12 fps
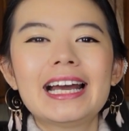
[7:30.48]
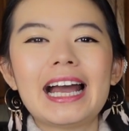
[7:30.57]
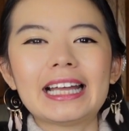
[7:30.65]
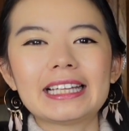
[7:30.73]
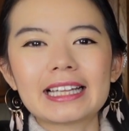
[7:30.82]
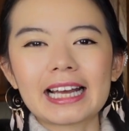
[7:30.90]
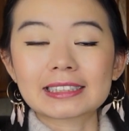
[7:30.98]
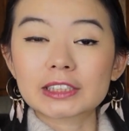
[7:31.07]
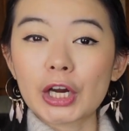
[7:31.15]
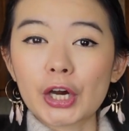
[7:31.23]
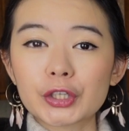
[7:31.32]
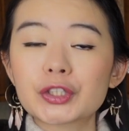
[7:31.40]
And the last
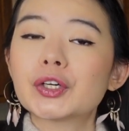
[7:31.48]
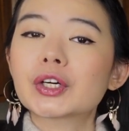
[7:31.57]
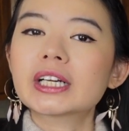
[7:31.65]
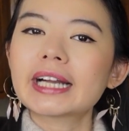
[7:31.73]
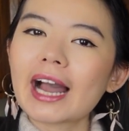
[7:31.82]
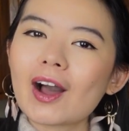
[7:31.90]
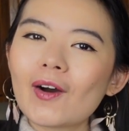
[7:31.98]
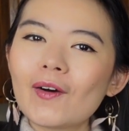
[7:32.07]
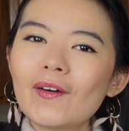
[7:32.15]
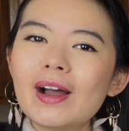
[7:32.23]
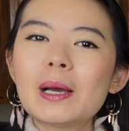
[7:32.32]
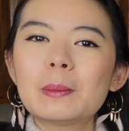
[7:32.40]
character
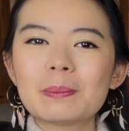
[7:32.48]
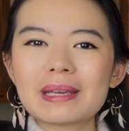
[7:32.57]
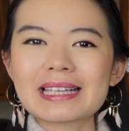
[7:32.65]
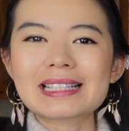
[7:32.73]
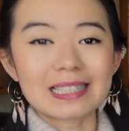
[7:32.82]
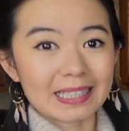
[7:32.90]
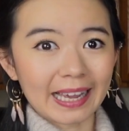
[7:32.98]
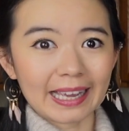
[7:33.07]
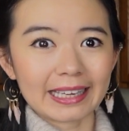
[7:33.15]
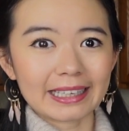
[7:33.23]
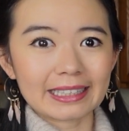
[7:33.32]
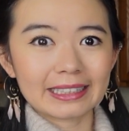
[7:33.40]
gao means
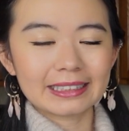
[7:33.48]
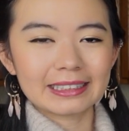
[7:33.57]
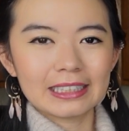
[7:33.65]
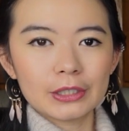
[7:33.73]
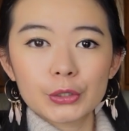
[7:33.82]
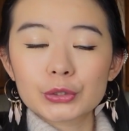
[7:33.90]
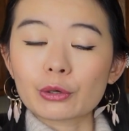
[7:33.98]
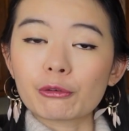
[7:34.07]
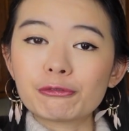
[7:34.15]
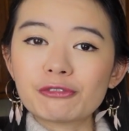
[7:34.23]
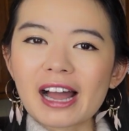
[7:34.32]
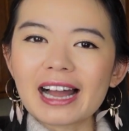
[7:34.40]
cake. So
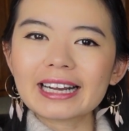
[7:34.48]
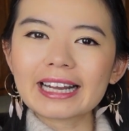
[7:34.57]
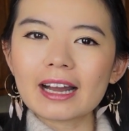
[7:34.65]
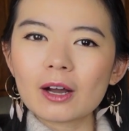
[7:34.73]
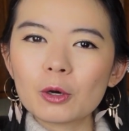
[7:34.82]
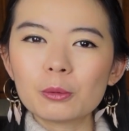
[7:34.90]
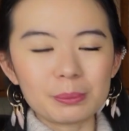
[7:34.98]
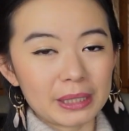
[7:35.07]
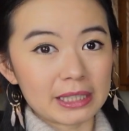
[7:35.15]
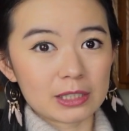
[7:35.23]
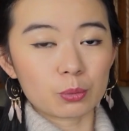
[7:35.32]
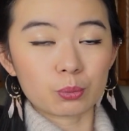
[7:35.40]
fa gao
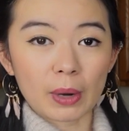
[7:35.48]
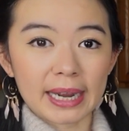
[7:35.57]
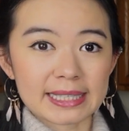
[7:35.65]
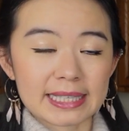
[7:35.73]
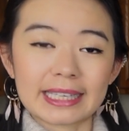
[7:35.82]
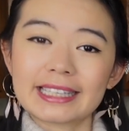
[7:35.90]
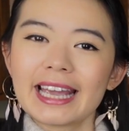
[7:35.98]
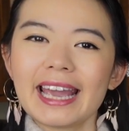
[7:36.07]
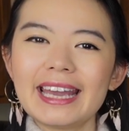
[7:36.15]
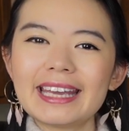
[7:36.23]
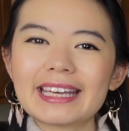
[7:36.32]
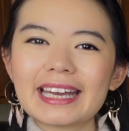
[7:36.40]
means rising
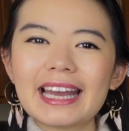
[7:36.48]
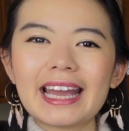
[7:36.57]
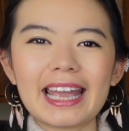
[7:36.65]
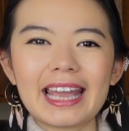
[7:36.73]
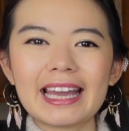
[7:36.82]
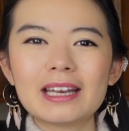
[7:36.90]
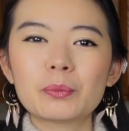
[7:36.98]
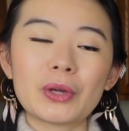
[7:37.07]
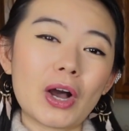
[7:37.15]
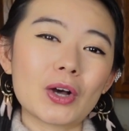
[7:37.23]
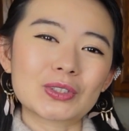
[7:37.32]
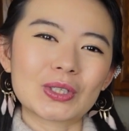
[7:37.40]
cake, and we
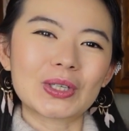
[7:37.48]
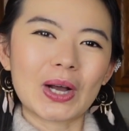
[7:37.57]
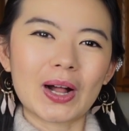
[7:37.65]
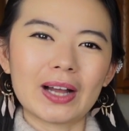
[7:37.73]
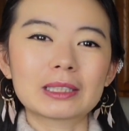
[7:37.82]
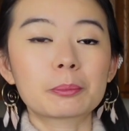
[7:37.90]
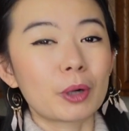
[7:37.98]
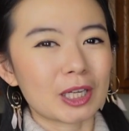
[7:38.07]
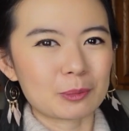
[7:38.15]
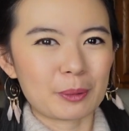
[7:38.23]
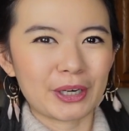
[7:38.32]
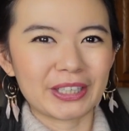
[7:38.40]
also call it the
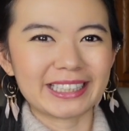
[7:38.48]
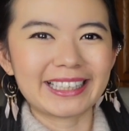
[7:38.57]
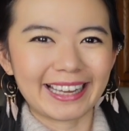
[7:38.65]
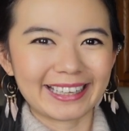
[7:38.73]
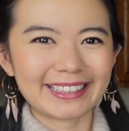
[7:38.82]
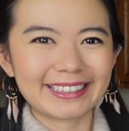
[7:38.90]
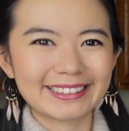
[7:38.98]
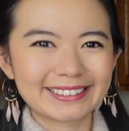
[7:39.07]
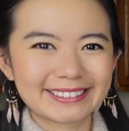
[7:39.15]
prosperity cake.